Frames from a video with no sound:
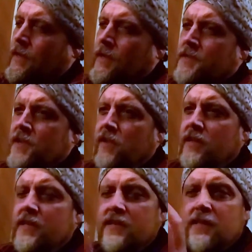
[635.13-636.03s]
until
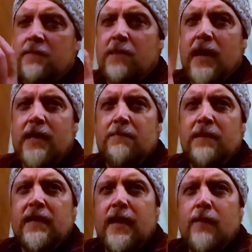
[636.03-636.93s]
it and the body
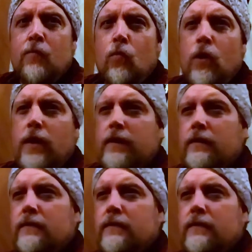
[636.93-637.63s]
became one